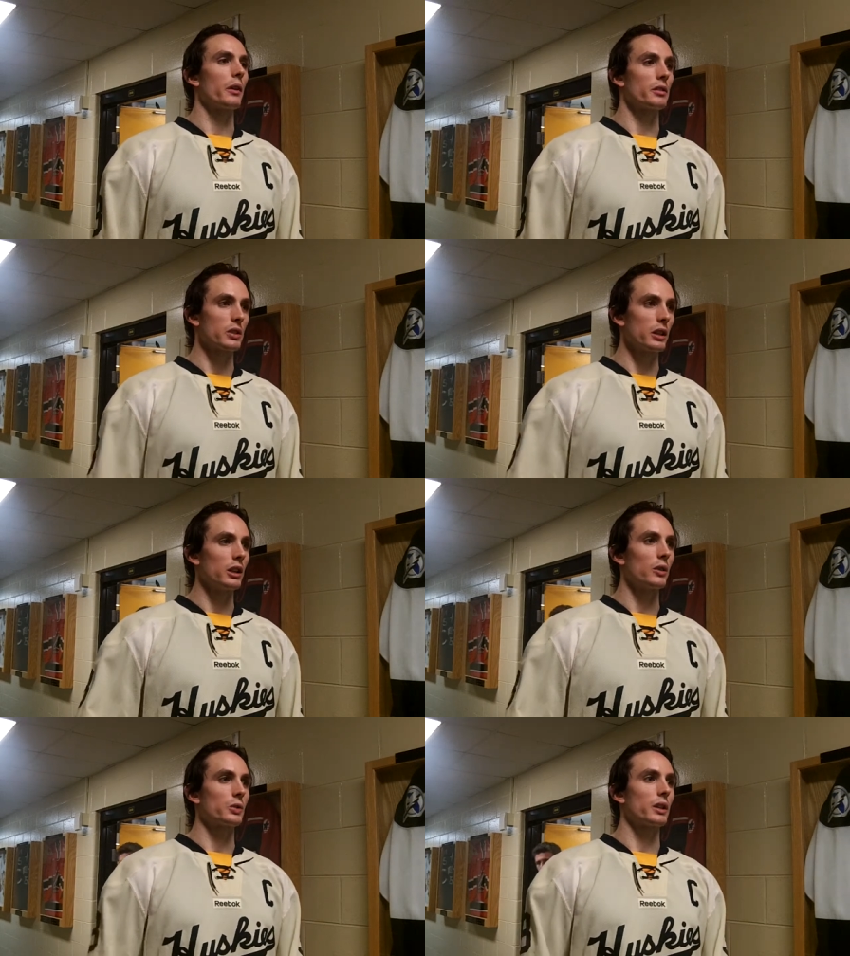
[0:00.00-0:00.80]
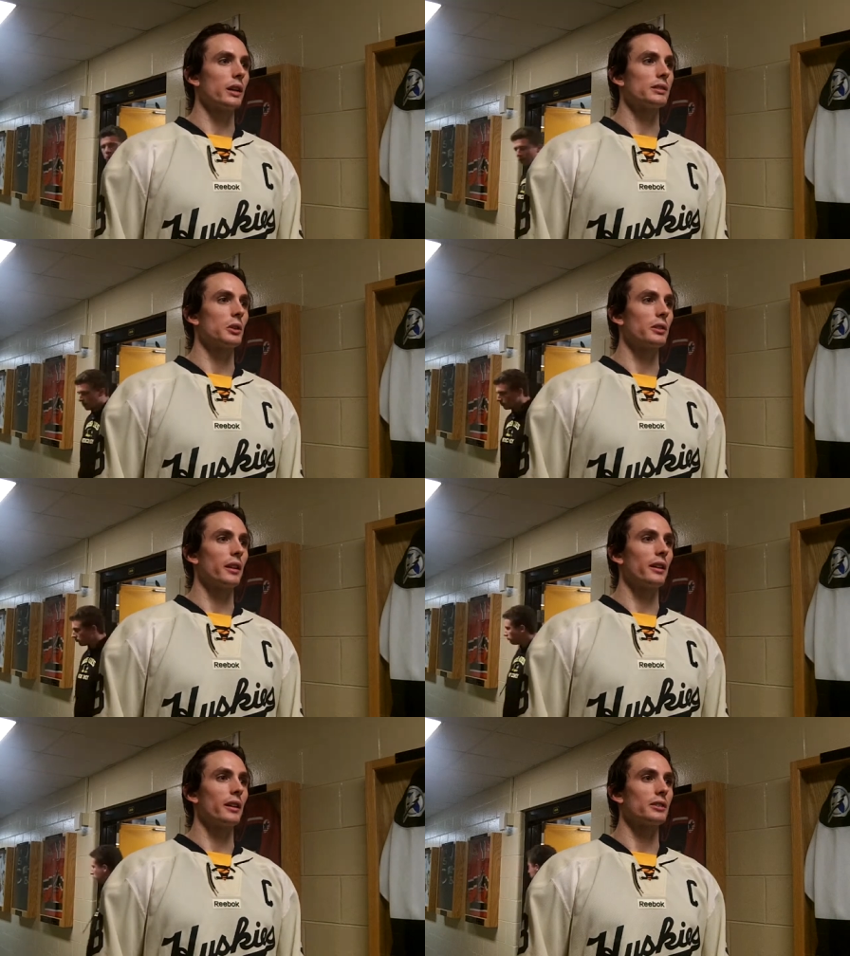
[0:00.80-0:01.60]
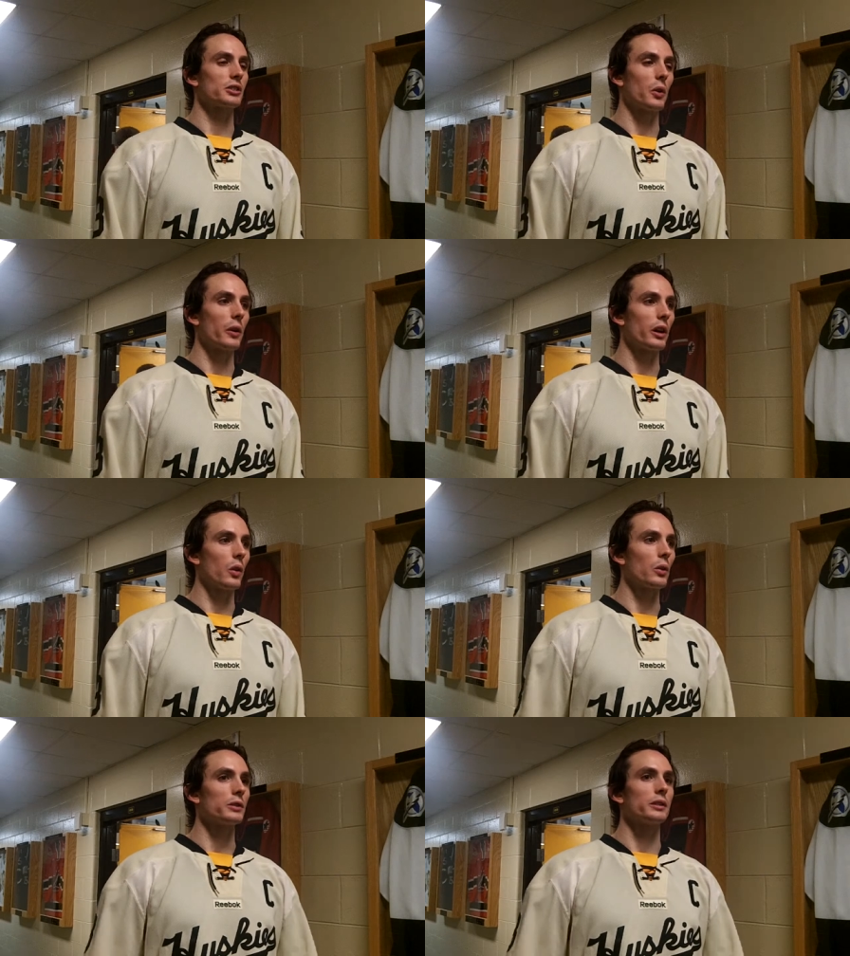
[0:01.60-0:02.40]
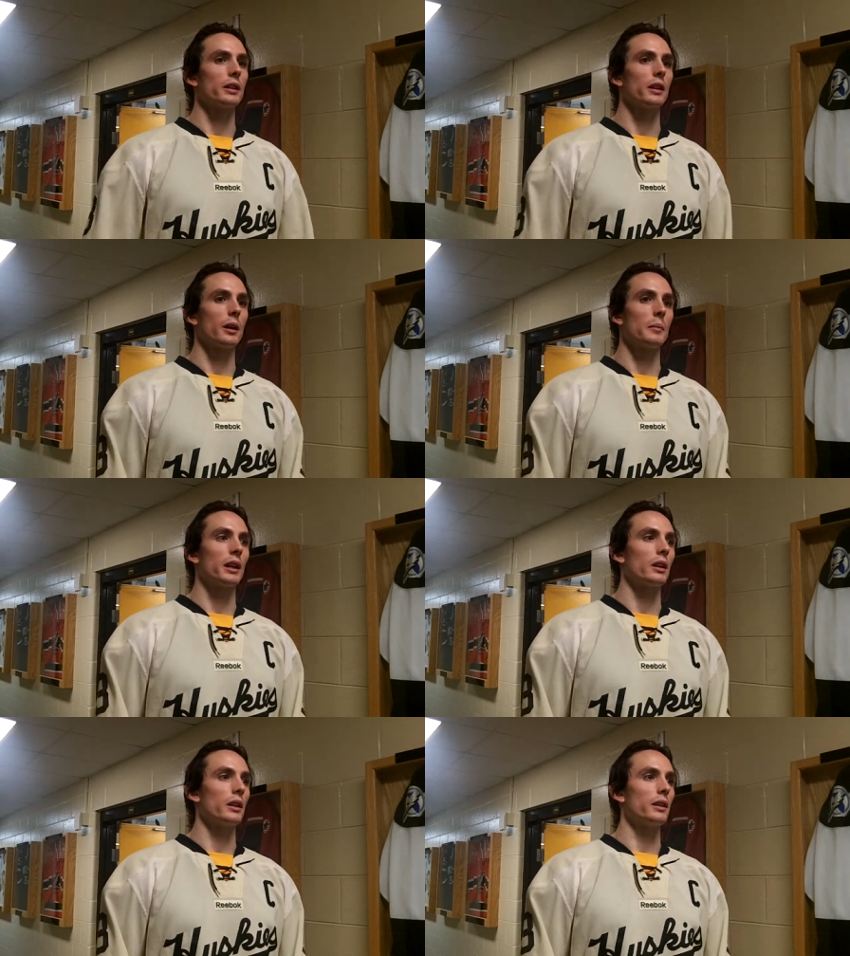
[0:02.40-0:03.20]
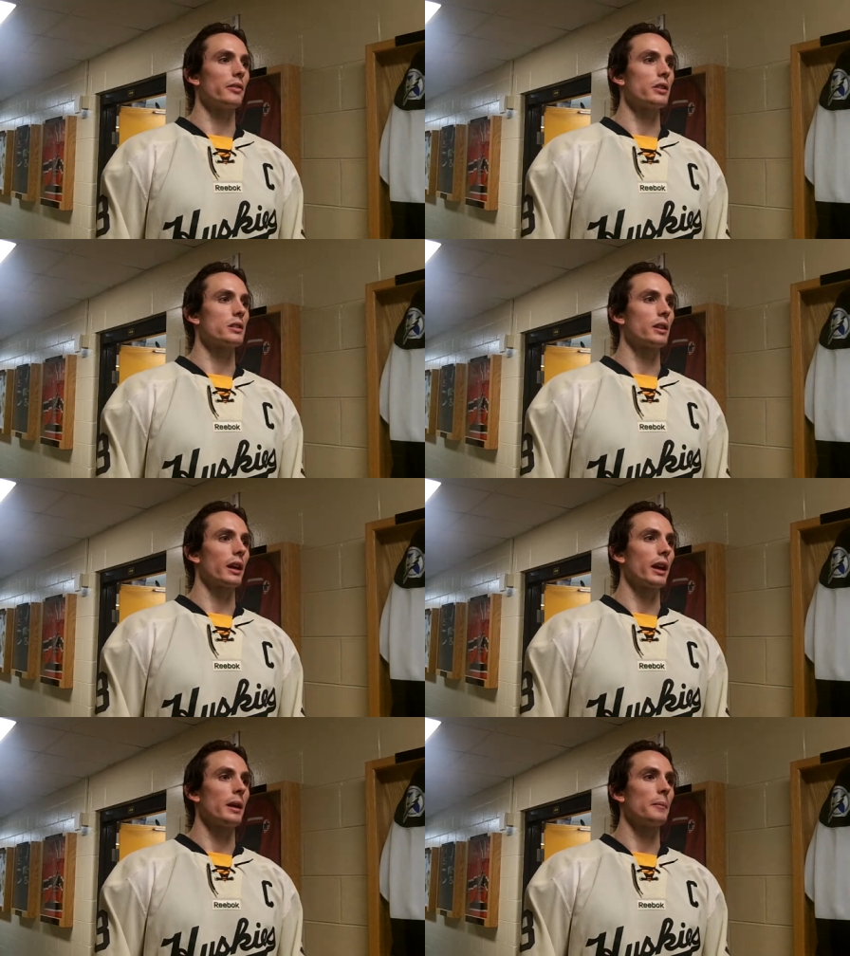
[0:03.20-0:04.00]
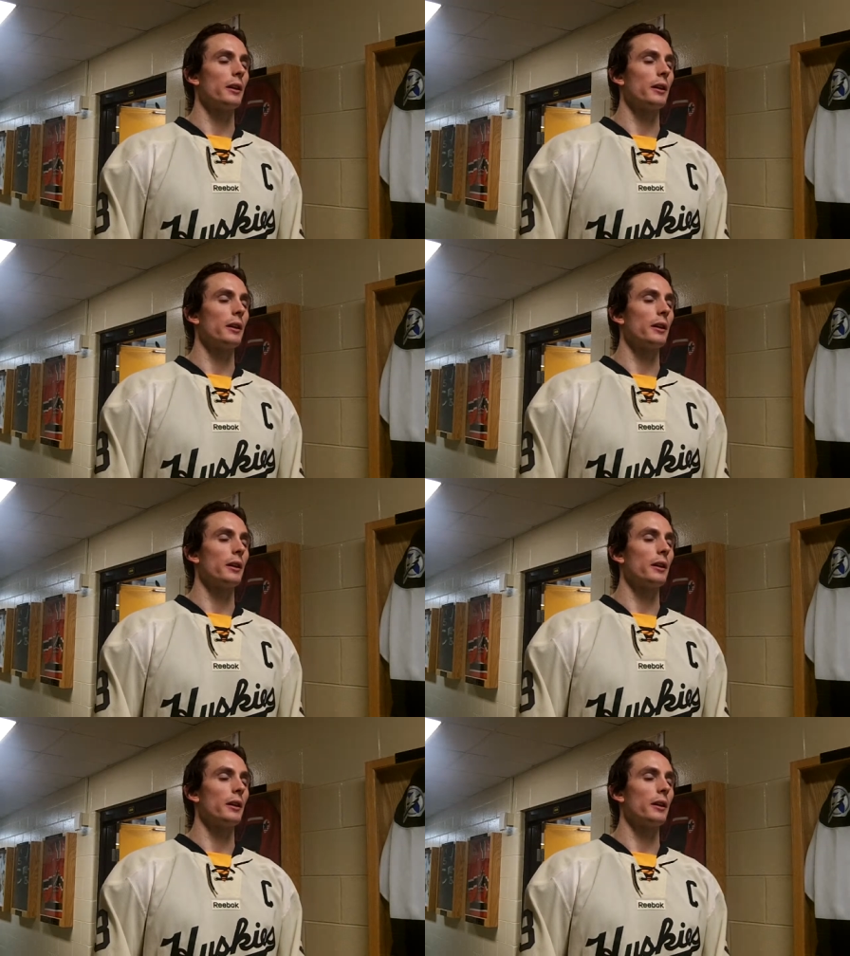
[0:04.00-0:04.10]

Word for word: We obviously need those guys out there uh, scoring goals and uh, making a difference in the game.